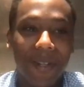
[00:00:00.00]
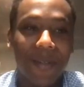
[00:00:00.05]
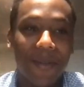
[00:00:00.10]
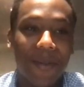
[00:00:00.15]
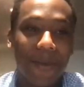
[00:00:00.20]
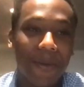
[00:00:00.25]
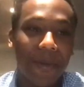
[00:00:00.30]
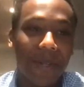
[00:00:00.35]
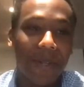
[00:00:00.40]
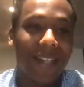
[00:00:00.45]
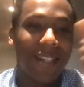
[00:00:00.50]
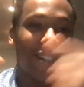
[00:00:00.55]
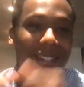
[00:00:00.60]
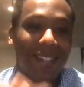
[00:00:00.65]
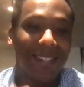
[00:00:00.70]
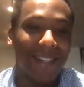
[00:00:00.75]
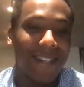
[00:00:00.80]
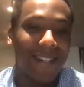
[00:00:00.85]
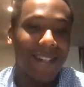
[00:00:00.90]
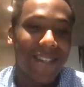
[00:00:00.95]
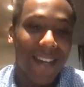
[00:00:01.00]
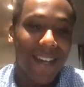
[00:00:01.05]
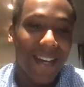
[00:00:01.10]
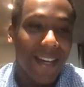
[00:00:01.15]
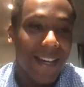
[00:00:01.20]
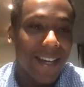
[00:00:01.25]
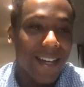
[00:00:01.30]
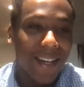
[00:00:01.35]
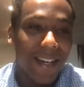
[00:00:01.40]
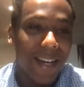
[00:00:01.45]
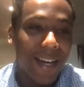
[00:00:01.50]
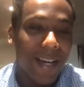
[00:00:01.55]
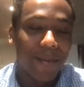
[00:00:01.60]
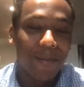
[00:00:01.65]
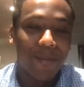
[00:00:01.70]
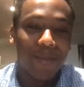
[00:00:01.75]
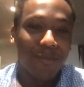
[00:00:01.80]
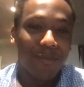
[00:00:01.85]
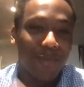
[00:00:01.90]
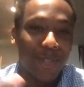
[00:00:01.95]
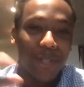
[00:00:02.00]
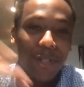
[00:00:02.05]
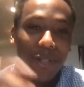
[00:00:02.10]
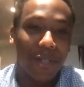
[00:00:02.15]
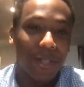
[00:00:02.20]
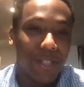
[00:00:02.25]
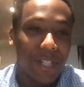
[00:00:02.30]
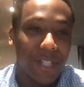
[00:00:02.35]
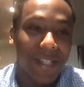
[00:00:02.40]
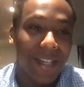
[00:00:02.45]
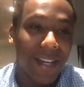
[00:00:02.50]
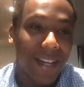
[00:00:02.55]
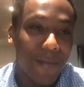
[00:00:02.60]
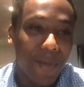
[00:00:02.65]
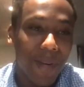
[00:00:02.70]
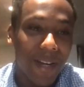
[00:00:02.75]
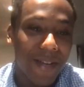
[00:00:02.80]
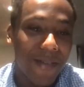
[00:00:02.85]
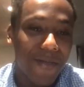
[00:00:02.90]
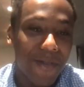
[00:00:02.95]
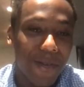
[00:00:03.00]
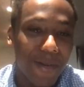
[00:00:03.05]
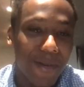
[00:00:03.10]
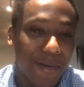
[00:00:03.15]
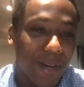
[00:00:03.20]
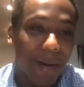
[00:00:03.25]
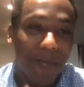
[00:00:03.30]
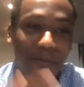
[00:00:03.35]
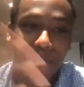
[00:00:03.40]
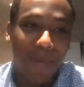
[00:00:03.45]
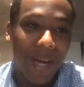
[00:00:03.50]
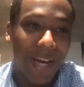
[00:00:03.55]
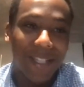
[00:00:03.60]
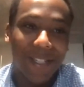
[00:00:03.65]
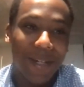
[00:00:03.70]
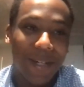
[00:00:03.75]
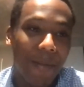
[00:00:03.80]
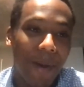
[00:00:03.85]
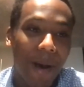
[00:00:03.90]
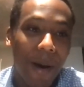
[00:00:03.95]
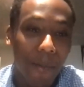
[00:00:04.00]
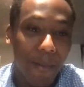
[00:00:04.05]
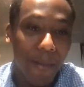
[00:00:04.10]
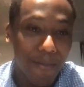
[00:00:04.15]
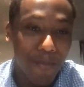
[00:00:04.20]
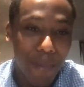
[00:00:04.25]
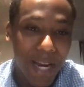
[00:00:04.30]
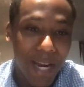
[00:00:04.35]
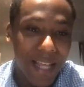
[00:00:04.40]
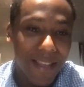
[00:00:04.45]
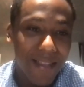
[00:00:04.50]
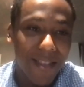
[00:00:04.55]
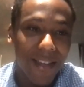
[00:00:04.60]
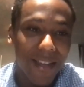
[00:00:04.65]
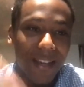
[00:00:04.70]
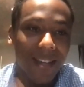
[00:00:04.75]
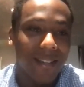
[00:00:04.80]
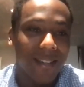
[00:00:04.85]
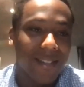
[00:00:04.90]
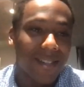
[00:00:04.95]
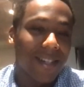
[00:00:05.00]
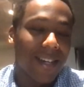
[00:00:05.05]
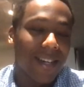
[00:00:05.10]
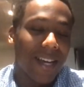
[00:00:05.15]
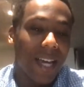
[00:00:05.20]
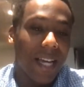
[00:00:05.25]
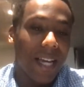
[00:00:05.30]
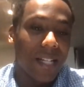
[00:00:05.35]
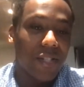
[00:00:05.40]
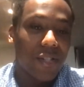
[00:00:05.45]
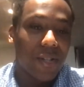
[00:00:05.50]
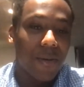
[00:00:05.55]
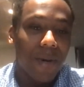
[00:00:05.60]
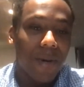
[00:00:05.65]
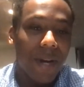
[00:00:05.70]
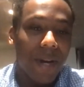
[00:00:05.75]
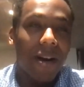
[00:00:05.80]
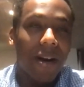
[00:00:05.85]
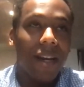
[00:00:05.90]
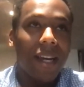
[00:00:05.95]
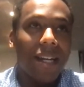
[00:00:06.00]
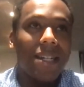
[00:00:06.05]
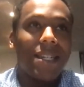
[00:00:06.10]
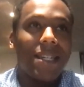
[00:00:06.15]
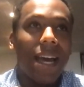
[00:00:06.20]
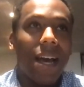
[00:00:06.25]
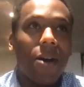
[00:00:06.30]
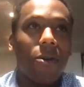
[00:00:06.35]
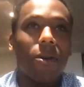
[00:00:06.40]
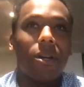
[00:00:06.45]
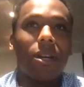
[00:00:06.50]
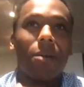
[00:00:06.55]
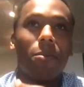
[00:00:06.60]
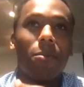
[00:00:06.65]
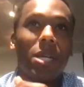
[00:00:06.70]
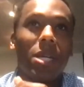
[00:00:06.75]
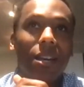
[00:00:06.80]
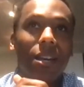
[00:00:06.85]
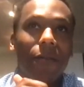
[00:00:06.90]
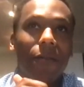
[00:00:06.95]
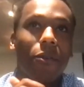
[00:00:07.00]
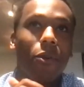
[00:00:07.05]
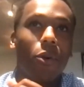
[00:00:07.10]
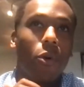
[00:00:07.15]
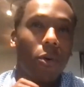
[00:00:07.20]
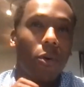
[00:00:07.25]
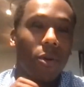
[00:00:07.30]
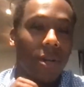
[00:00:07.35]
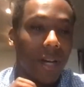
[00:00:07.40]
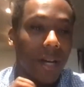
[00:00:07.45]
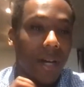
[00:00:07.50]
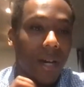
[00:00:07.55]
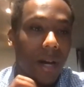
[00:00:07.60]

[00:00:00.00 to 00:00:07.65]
to do this, because I'm sure, just like many of you, I'm passionate about many things. And so narrowing it down can be difficult.